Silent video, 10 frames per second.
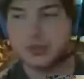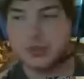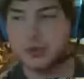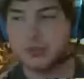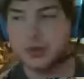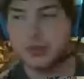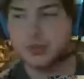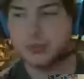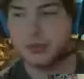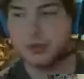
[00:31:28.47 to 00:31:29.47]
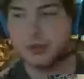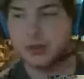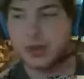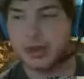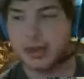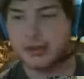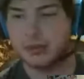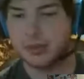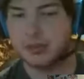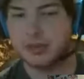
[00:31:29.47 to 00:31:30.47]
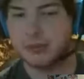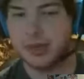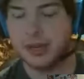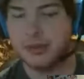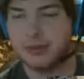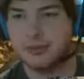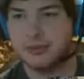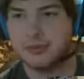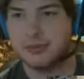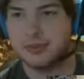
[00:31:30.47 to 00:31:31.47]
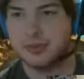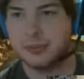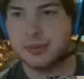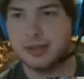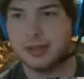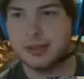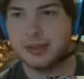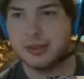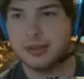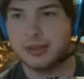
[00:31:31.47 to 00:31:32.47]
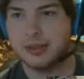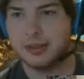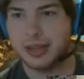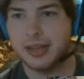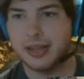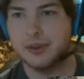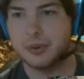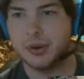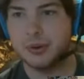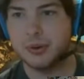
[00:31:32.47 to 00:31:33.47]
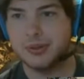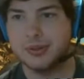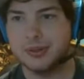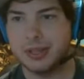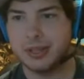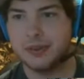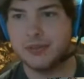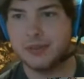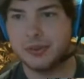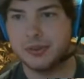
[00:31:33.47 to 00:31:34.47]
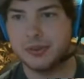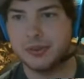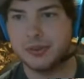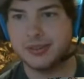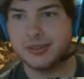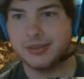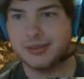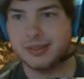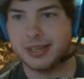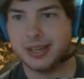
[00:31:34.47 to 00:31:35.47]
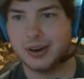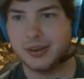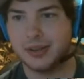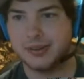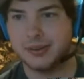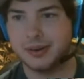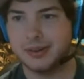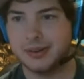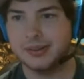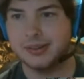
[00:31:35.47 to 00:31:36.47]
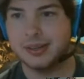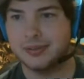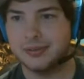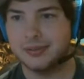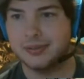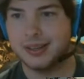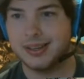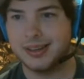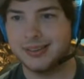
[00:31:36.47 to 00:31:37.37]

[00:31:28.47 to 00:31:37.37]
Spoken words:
roads were, I guess, originally made just to be the infield roads, infield streets to get RVs around and stuff, you know.